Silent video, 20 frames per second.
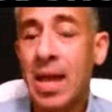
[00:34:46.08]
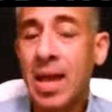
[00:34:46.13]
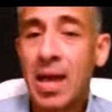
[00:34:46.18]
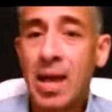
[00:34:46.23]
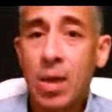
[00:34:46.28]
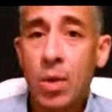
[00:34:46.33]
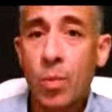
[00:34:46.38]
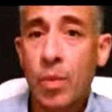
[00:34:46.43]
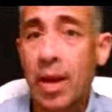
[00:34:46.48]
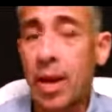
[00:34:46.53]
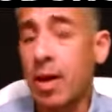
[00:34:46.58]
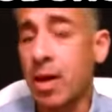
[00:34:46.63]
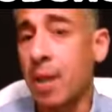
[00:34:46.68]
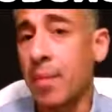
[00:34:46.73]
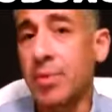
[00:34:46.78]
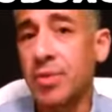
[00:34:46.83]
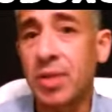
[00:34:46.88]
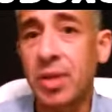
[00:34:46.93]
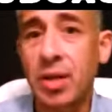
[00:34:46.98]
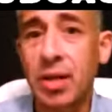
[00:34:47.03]
When I come
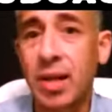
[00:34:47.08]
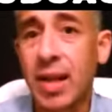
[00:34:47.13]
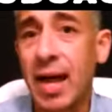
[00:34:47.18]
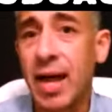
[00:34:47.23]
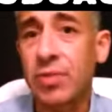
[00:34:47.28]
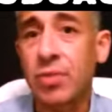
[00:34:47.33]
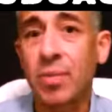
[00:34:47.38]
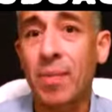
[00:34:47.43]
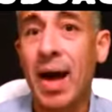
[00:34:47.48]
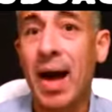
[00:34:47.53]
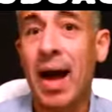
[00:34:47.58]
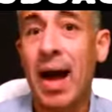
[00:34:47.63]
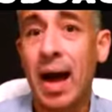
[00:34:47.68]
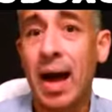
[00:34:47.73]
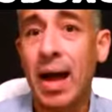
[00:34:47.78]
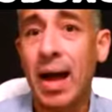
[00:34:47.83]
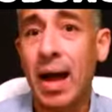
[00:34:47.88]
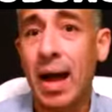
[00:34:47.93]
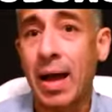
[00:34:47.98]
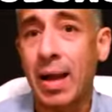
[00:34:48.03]
into the classroom,
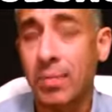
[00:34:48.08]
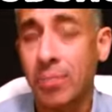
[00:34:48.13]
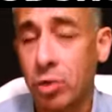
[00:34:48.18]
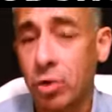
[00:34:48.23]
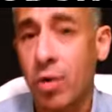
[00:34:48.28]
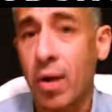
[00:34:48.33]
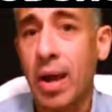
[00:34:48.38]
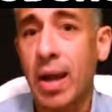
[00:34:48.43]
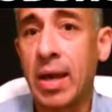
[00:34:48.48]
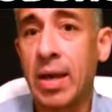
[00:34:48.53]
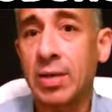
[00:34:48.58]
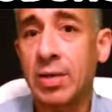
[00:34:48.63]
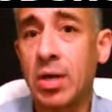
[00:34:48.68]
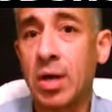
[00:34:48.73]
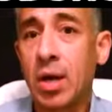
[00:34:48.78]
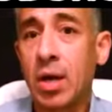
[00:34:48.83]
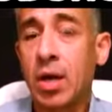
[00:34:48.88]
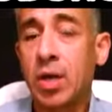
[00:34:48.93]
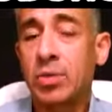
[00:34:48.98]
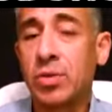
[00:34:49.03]
I, I am trained
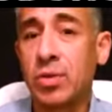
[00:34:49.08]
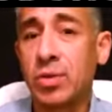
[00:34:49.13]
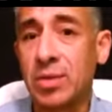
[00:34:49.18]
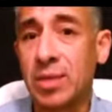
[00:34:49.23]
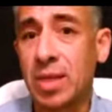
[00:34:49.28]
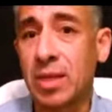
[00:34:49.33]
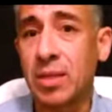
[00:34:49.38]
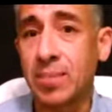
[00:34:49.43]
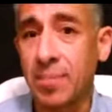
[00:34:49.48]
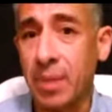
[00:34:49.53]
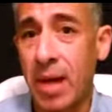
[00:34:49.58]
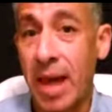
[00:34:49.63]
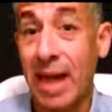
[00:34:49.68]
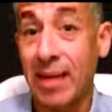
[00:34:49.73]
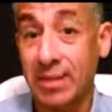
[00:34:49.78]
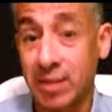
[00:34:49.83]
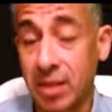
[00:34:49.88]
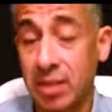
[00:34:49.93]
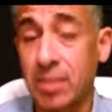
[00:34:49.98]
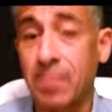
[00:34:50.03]
to discipline
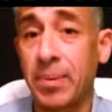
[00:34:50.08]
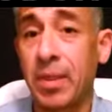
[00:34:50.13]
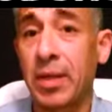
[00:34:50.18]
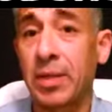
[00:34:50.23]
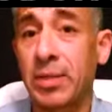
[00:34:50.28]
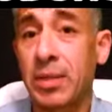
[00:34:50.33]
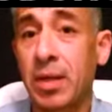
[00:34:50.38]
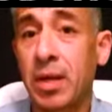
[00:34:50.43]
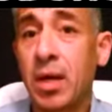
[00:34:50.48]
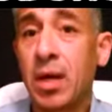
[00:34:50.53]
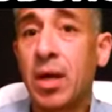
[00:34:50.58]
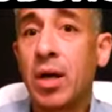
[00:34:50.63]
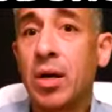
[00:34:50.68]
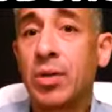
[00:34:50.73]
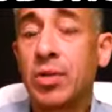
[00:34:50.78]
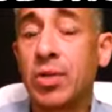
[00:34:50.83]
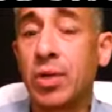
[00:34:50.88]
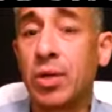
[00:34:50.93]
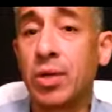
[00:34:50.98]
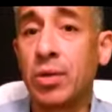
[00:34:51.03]
and disciplined
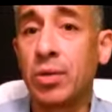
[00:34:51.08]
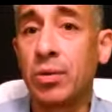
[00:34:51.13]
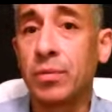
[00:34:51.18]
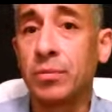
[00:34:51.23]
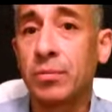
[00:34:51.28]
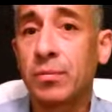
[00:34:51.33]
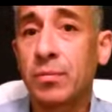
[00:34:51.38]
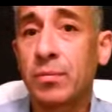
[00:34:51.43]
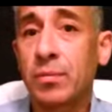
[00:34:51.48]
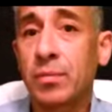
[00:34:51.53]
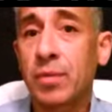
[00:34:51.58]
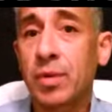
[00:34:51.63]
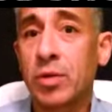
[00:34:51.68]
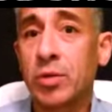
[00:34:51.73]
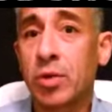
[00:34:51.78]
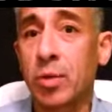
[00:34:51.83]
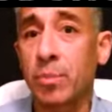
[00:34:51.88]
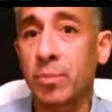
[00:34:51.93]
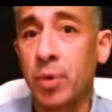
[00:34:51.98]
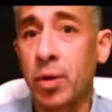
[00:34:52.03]
to,
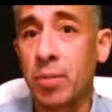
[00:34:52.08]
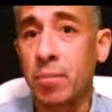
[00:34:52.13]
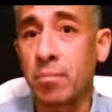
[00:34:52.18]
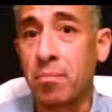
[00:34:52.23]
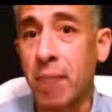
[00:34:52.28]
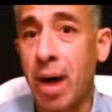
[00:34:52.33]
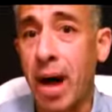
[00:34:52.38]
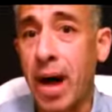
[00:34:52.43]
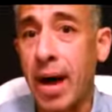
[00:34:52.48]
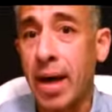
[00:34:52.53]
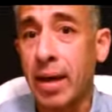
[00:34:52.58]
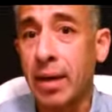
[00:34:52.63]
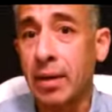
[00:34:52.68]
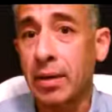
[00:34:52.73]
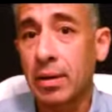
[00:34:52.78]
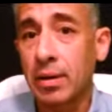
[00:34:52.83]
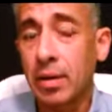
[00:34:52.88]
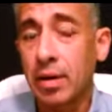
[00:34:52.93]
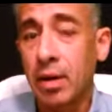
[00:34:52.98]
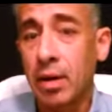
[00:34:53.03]
to put my
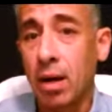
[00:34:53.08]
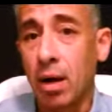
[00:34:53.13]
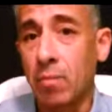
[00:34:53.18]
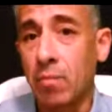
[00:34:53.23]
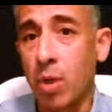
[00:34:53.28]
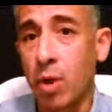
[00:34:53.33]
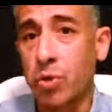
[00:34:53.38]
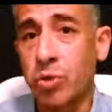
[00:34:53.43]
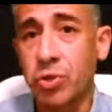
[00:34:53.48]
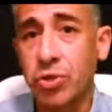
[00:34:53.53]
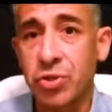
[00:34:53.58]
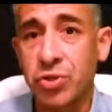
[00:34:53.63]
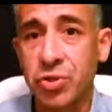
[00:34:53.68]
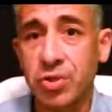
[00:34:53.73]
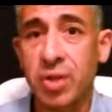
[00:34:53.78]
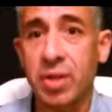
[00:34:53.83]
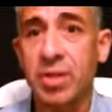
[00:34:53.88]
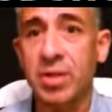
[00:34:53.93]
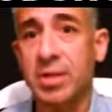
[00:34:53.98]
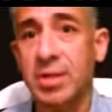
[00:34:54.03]
emotions
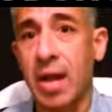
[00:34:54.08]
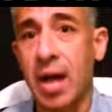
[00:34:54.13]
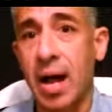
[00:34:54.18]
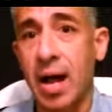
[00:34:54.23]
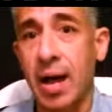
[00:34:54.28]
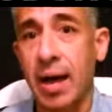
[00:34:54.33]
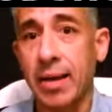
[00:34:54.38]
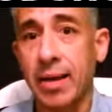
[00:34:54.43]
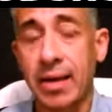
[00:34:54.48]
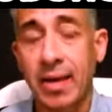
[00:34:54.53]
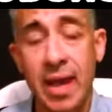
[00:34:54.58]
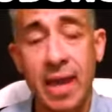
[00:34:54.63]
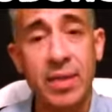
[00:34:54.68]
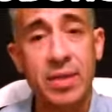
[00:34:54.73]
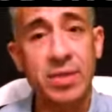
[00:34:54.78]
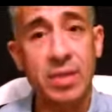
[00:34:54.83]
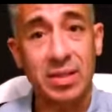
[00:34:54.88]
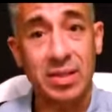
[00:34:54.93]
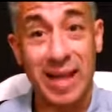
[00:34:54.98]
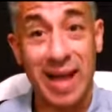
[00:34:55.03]
to the side. Again,
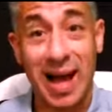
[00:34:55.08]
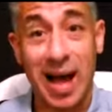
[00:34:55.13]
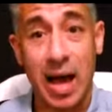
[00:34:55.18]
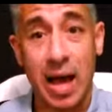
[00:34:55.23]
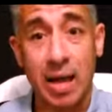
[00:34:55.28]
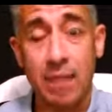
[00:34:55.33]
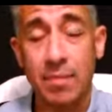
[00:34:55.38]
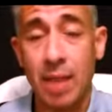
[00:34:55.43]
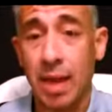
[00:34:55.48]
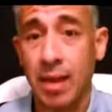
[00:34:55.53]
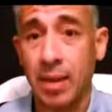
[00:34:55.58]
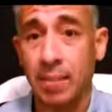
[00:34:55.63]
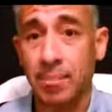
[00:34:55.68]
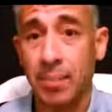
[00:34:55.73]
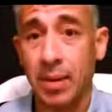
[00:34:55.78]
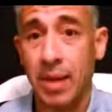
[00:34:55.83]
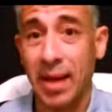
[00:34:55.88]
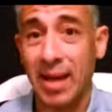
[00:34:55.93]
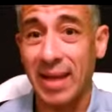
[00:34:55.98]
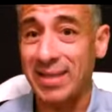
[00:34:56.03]
there's a time and a
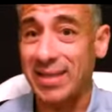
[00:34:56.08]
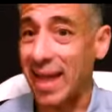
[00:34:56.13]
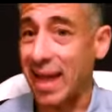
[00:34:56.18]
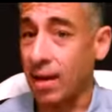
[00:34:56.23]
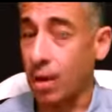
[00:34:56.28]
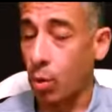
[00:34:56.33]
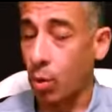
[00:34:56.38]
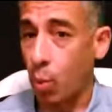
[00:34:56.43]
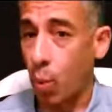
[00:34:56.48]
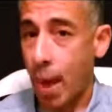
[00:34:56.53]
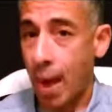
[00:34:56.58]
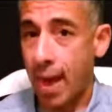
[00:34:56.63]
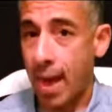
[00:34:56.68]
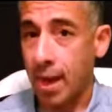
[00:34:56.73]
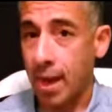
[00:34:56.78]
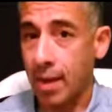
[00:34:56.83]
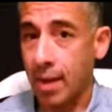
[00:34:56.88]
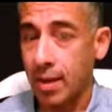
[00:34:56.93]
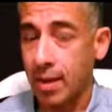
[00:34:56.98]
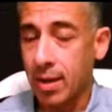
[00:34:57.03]
place and a
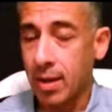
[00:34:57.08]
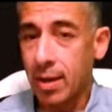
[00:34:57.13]
way.